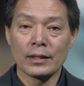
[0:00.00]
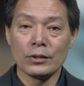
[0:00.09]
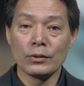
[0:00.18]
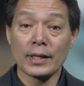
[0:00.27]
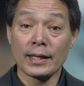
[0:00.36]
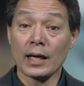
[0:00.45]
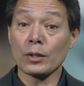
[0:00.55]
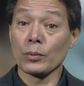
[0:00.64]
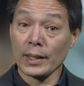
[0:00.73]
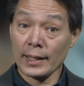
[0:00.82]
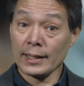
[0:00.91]
You cannot
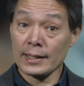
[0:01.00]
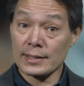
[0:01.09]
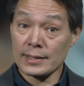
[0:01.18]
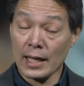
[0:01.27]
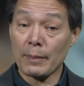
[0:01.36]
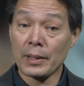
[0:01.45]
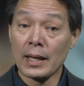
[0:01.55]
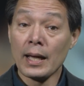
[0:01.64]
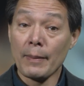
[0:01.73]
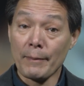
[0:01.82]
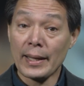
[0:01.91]
willingly stop
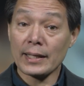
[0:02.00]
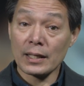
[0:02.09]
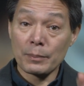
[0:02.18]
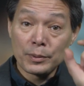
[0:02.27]
making